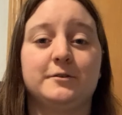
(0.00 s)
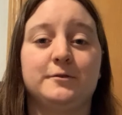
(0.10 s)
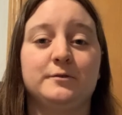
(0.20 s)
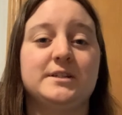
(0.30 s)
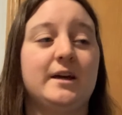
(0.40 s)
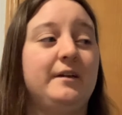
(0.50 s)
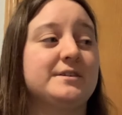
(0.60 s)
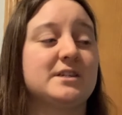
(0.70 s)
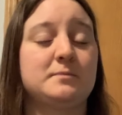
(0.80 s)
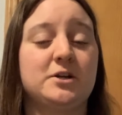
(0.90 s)
for retellings,
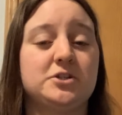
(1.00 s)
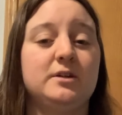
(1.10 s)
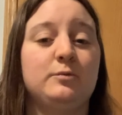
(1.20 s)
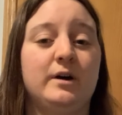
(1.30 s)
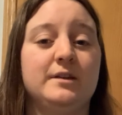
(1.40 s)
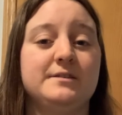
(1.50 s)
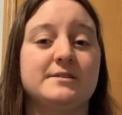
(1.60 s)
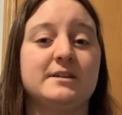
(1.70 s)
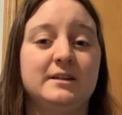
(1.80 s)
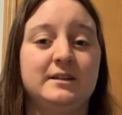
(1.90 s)
especially
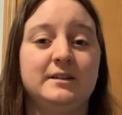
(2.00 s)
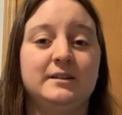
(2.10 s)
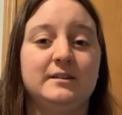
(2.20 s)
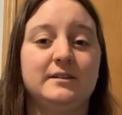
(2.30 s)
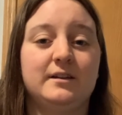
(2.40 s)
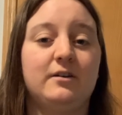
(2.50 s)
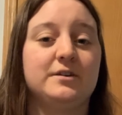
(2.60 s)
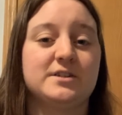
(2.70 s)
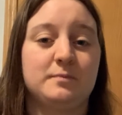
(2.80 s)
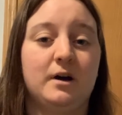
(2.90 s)
ones that aren't
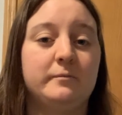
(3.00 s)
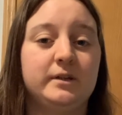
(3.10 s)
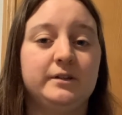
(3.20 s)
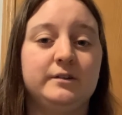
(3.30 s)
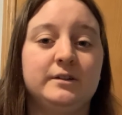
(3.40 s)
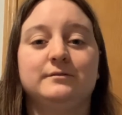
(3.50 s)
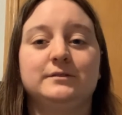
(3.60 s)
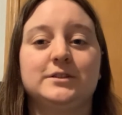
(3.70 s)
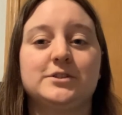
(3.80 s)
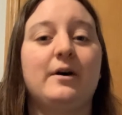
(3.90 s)
as popular.
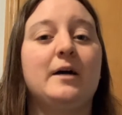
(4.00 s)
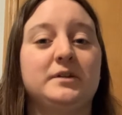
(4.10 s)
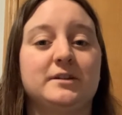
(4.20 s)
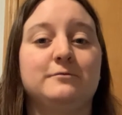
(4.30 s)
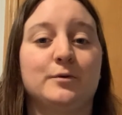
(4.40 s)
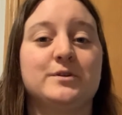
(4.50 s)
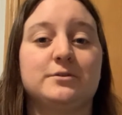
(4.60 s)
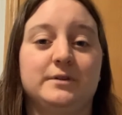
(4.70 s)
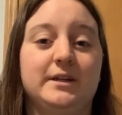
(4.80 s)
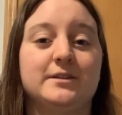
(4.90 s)
So I'm looking forward to
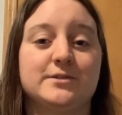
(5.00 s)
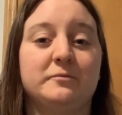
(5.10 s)
reading this